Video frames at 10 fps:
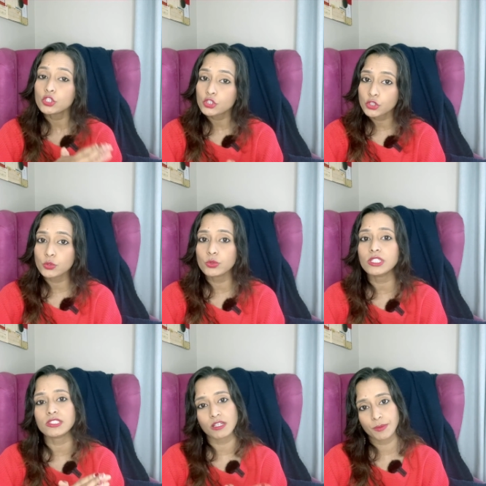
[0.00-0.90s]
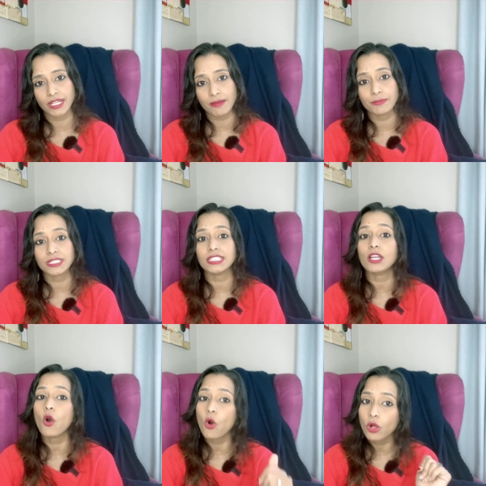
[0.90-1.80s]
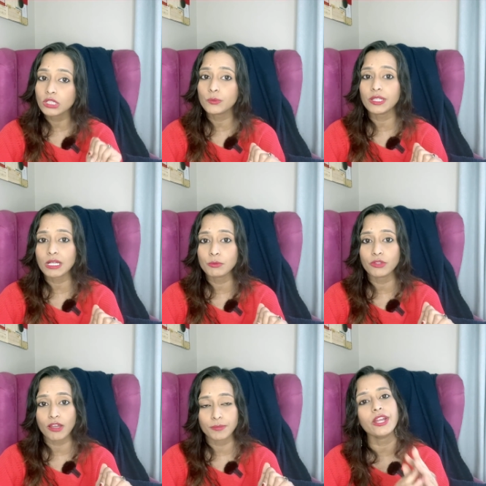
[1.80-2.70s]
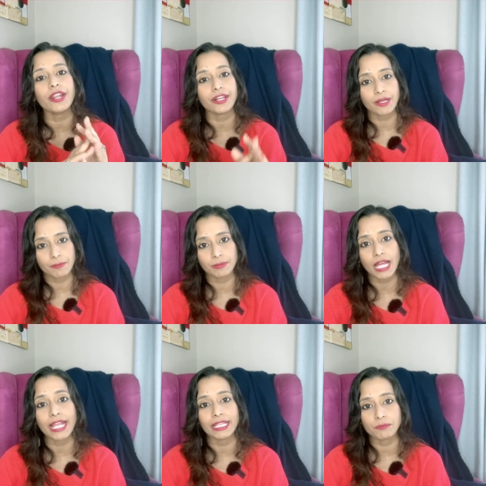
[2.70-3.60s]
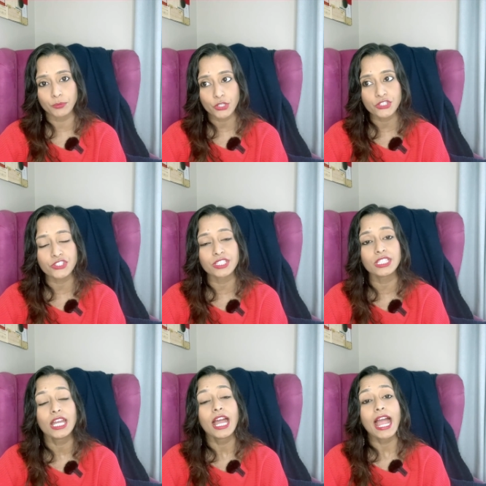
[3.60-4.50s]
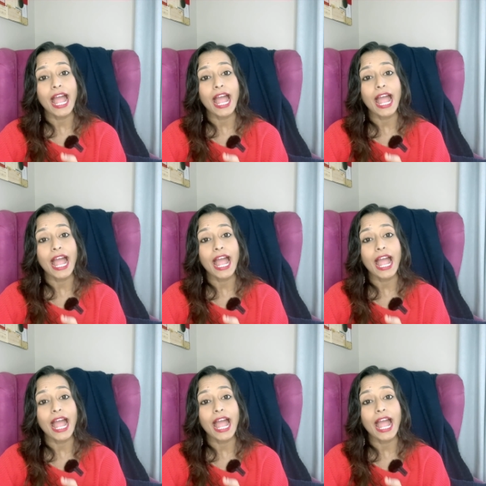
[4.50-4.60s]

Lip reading: to the Serbian embassy all the way in Abu Dhabi and apply in person.